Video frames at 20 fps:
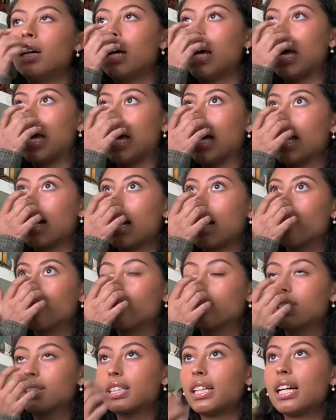And I
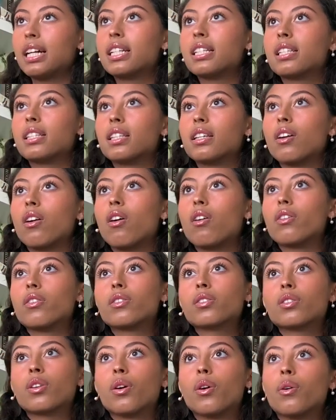realized that
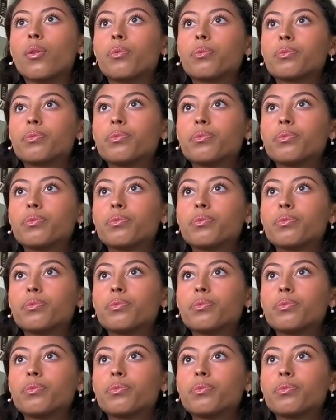also,